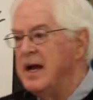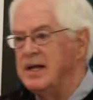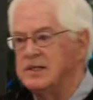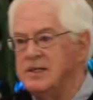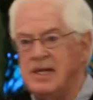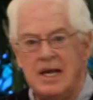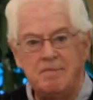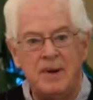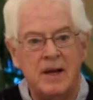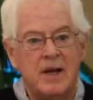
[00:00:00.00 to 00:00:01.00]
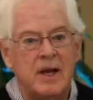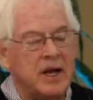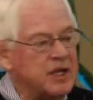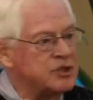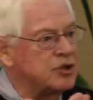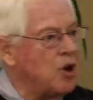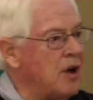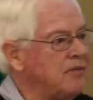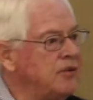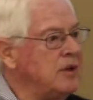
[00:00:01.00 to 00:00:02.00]
it's deep, it's
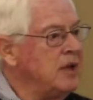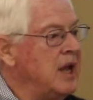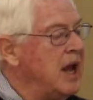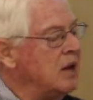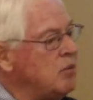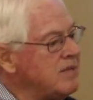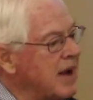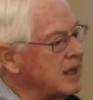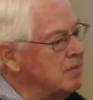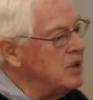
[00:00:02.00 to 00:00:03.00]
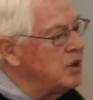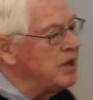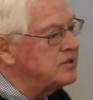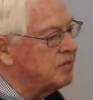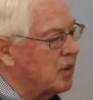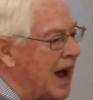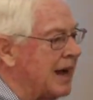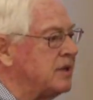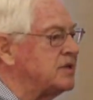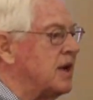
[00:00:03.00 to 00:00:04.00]
thoughtful, and we've got communities of
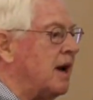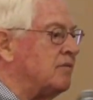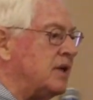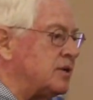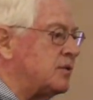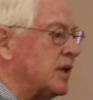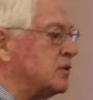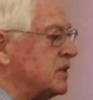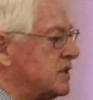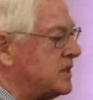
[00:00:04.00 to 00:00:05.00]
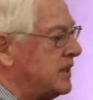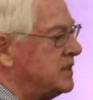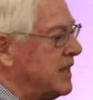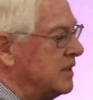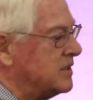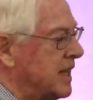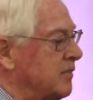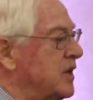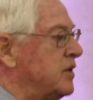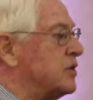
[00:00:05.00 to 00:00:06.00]
practice of districts with 60 and
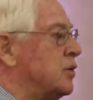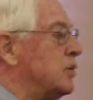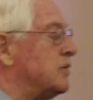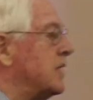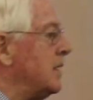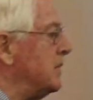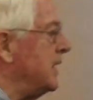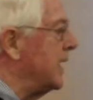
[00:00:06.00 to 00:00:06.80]
70 schools coming